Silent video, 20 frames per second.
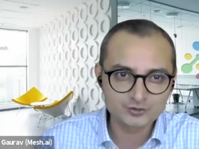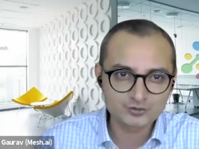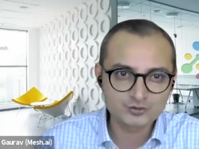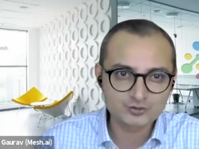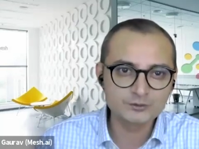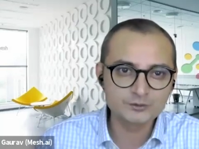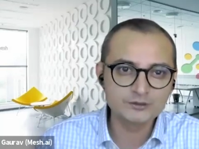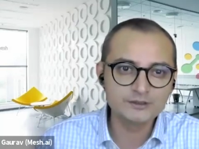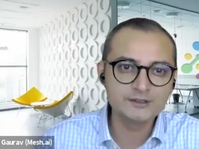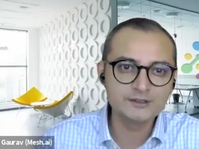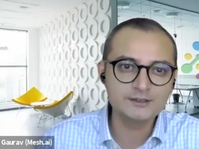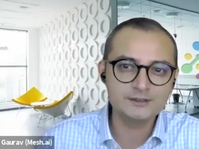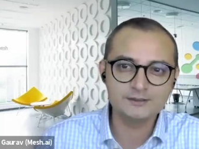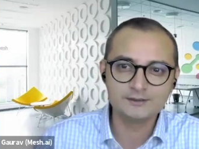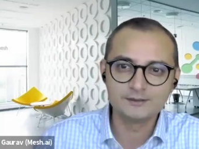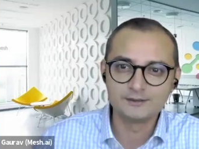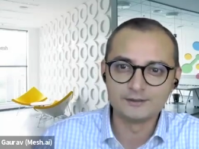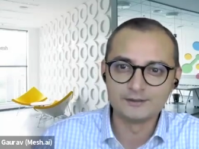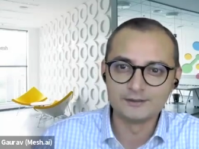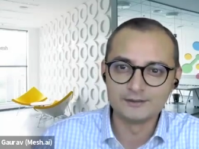
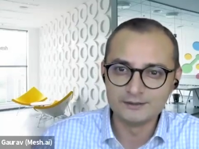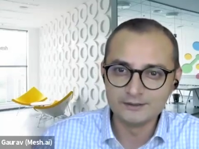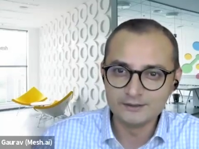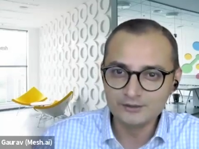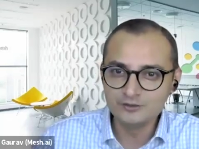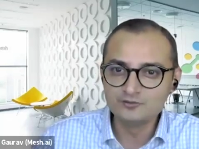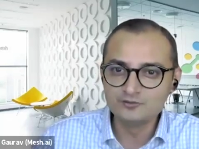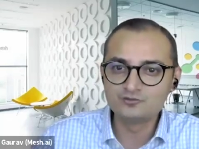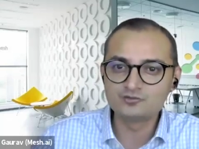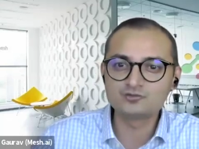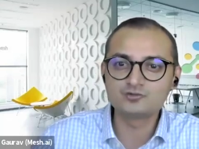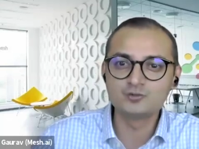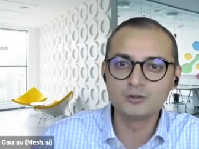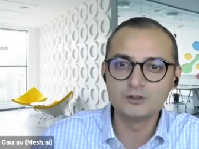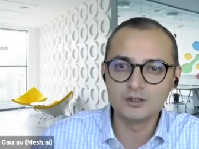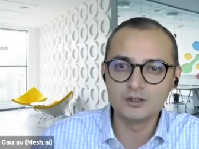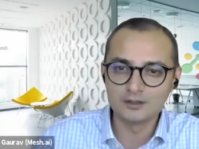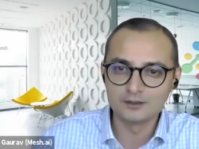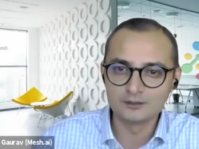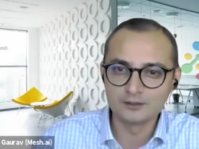actually
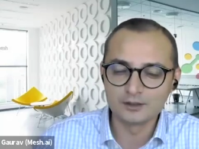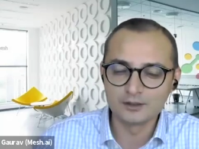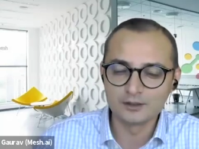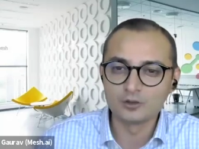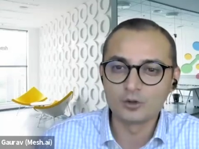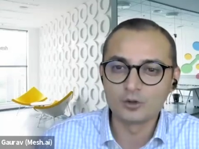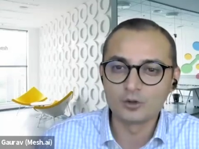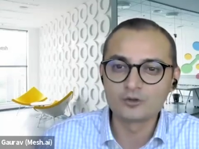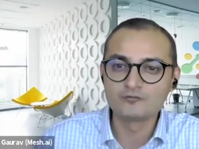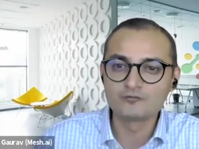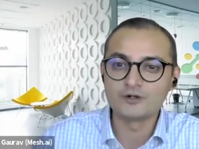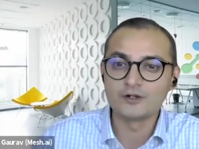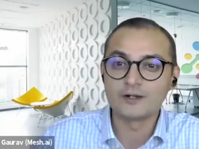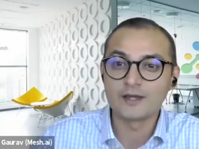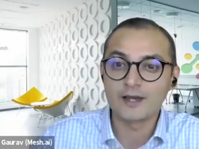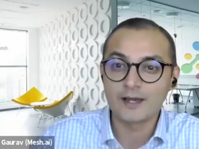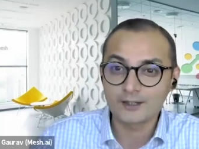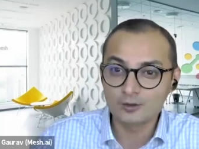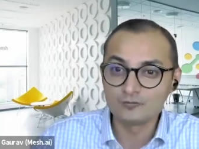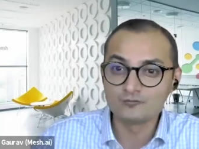leads to a lot
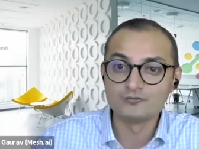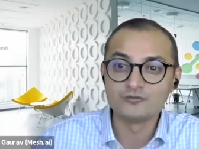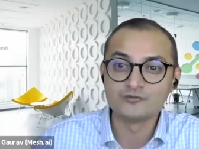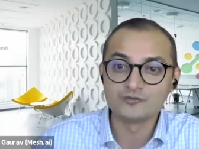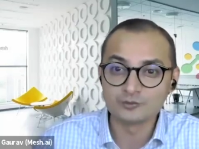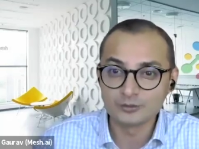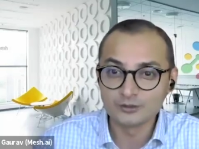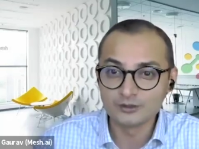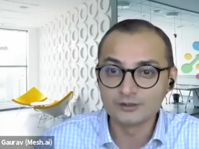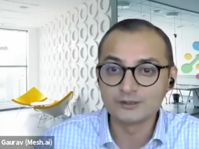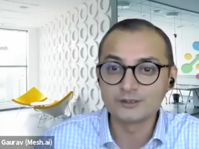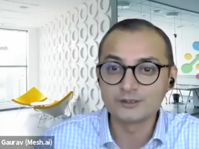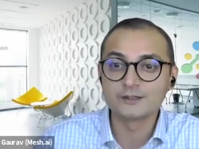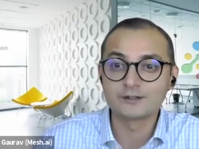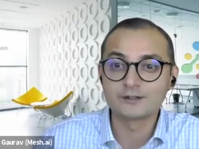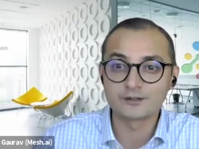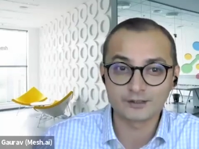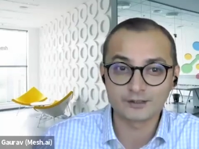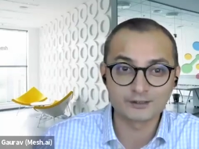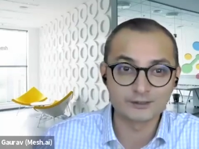of lack of
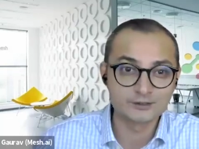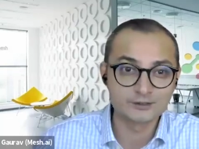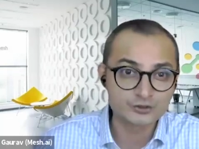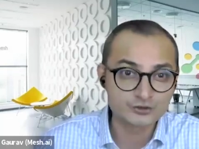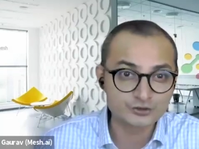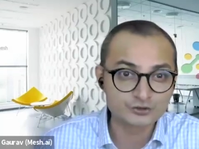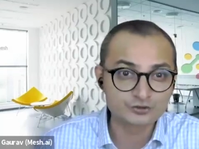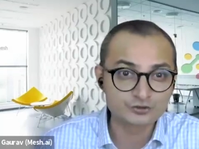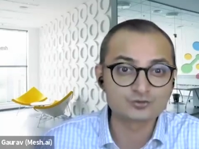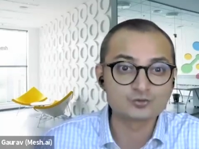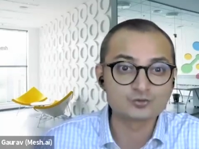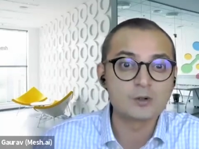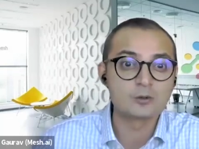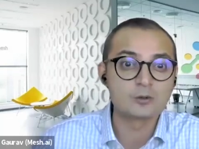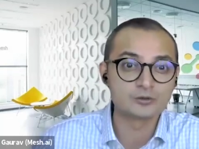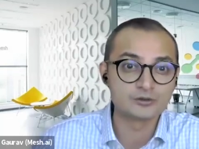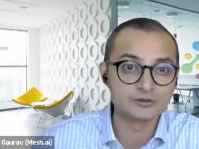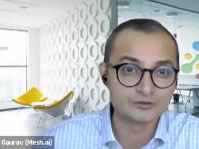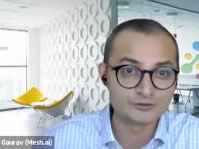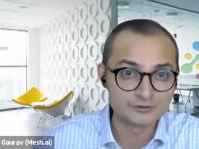visibility and recognition
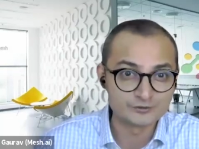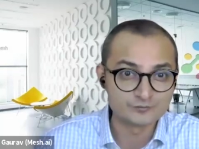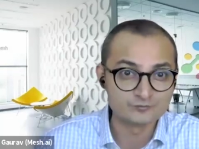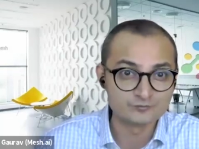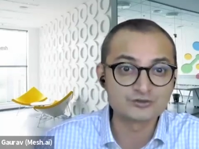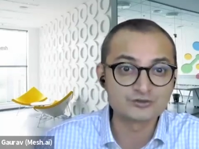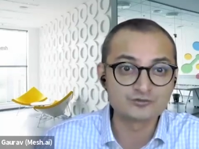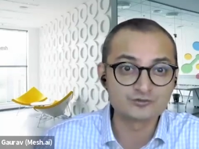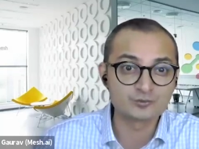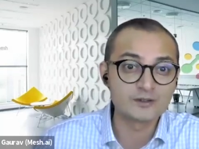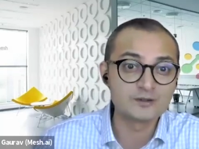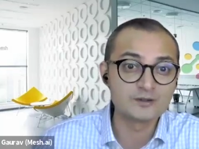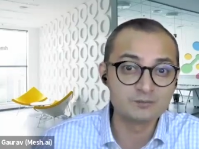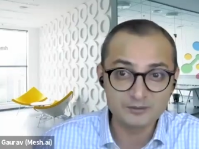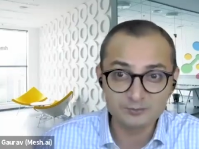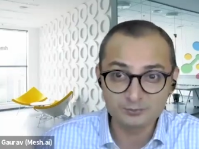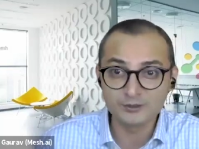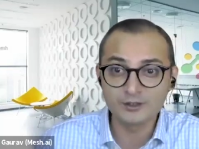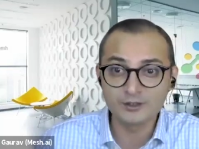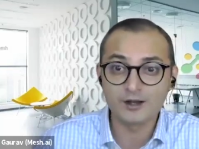throughout the year, which is
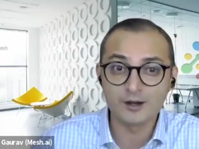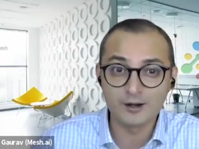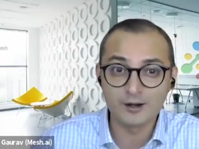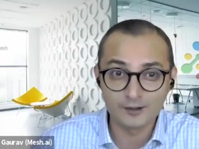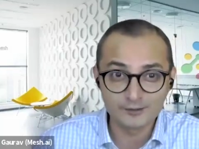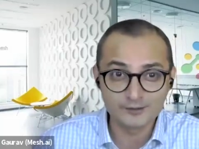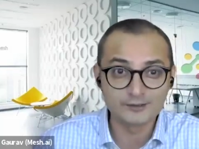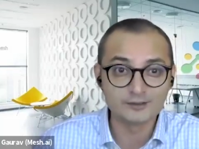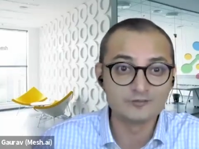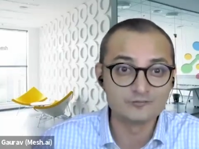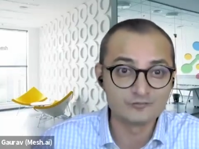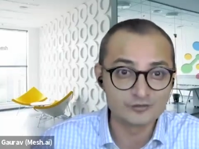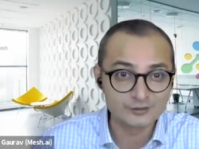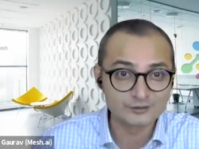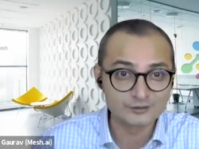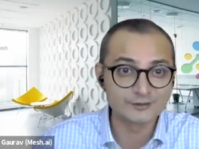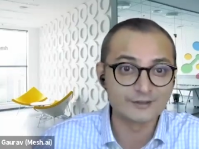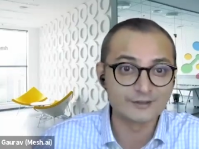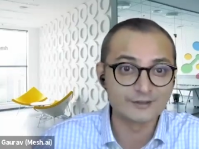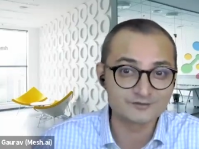when people are
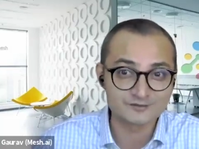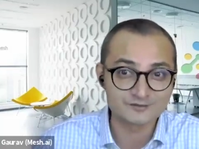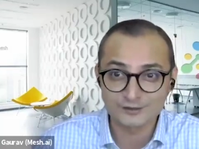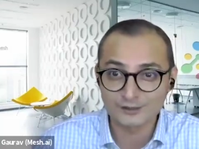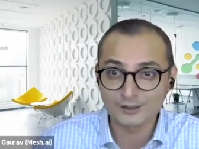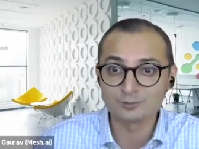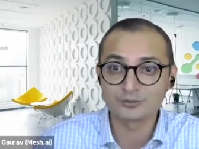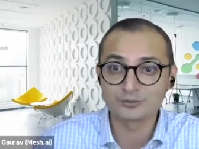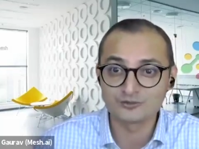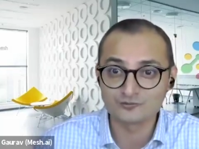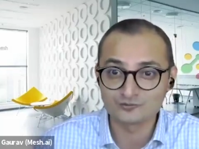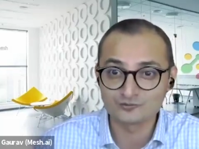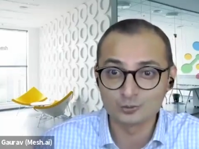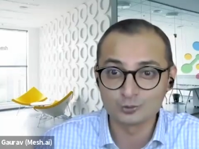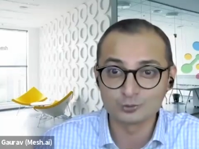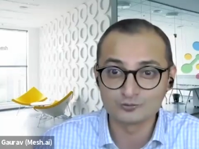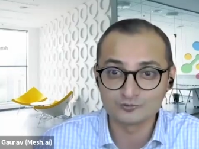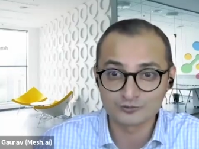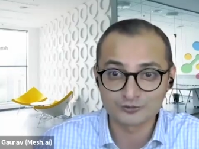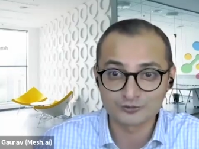delivering against the
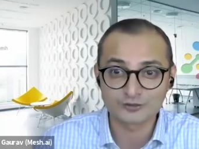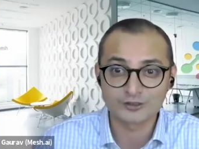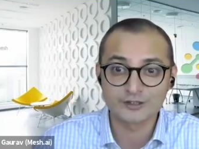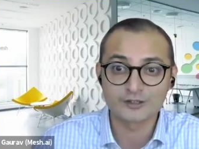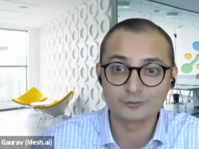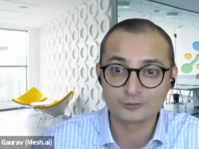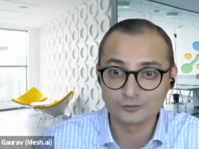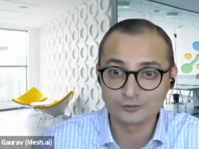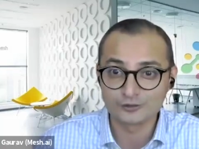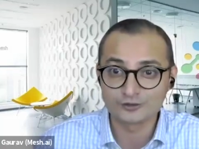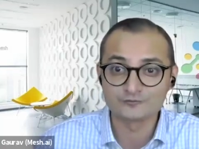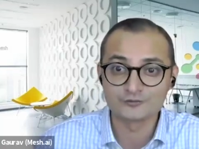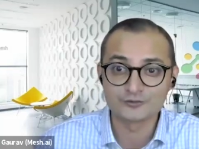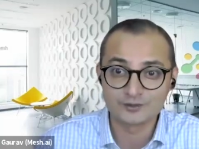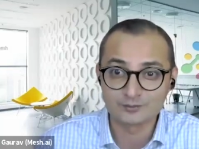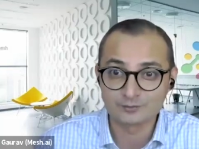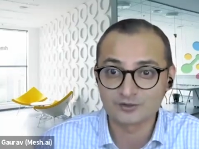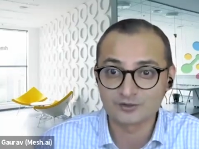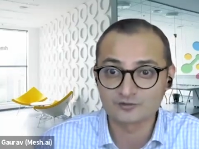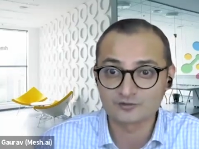company's goals and trying to
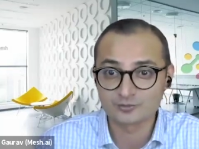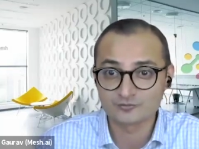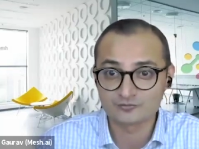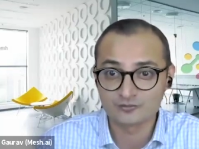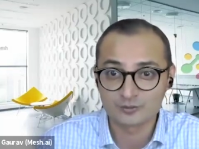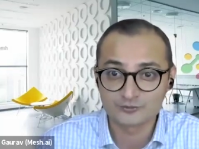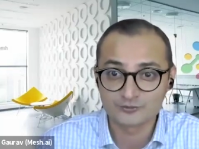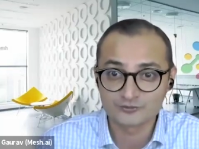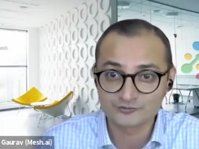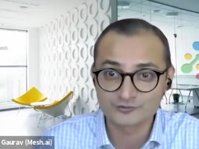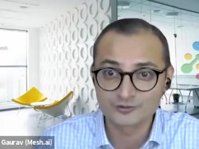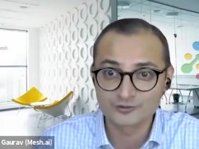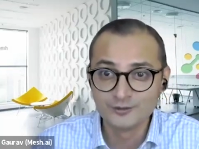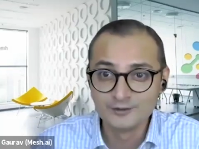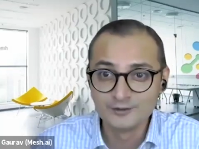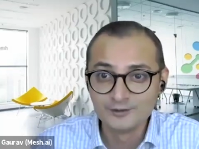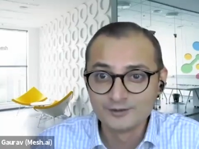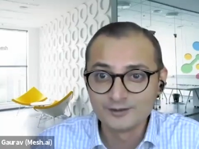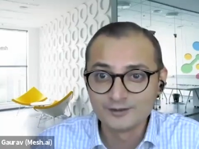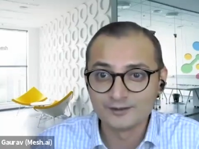deliver their best
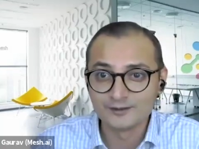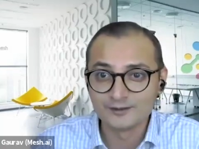performance.